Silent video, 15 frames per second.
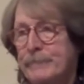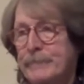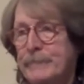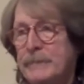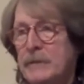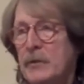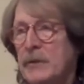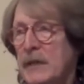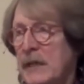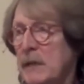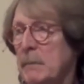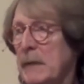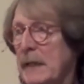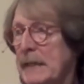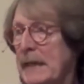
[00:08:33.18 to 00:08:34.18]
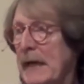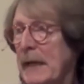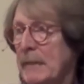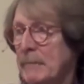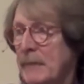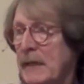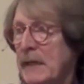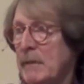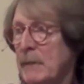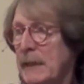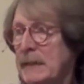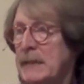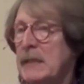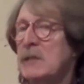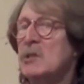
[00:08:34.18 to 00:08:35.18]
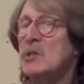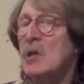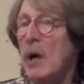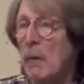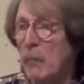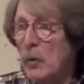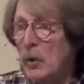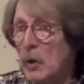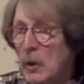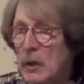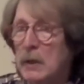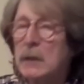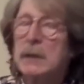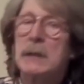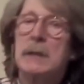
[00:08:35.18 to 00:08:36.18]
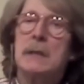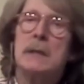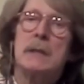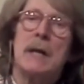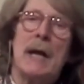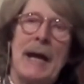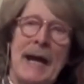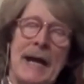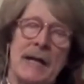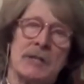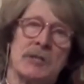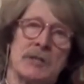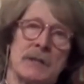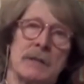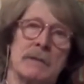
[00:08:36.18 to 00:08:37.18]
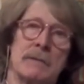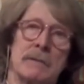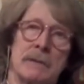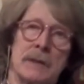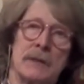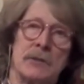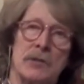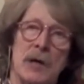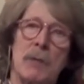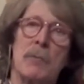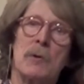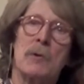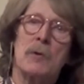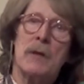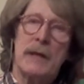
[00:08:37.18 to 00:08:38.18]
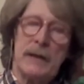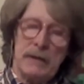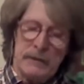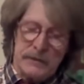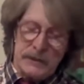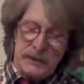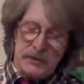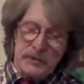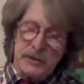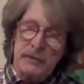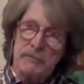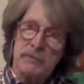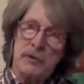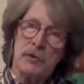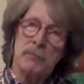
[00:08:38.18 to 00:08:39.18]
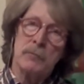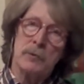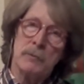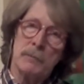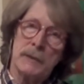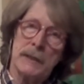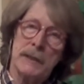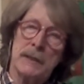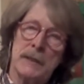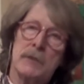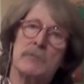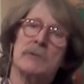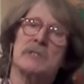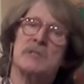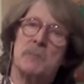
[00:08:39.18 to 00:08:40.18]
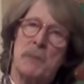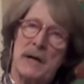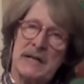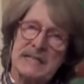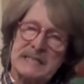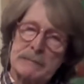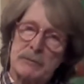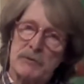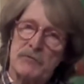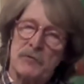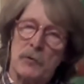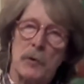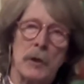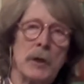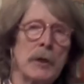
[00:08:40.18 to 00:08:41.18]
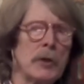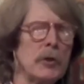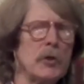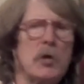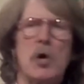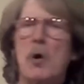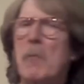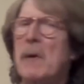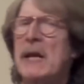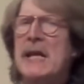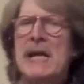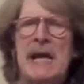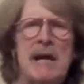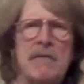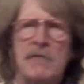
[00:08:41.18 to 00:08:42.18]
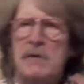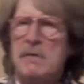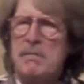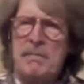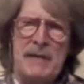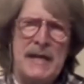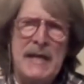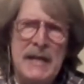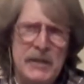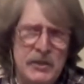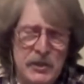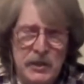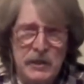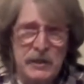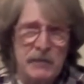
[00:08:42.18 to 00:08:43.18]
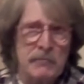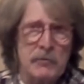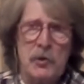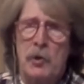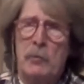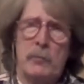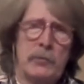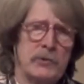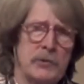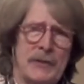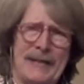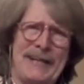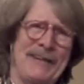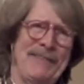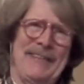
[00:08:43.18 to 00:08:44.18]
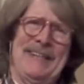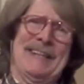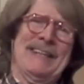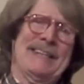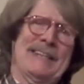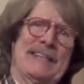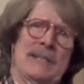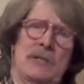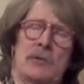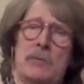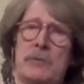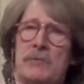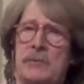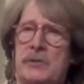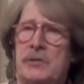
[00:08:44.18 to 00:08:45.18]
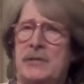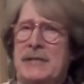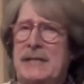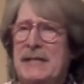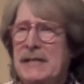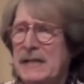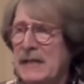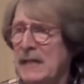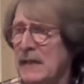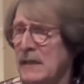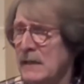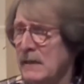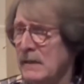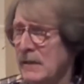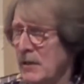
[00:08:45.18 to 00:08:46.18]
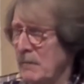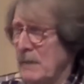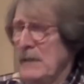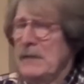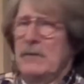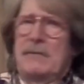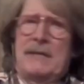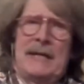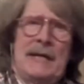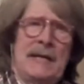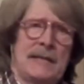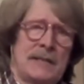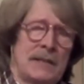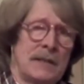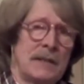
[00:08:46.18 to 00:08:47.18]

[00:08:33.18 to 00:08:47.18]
So think about that. Think about the double action, the double heritage that Rome will be responsible for. Nobody ever imagined that Rome was going to have anything to do with Christianity. Nobody knew that.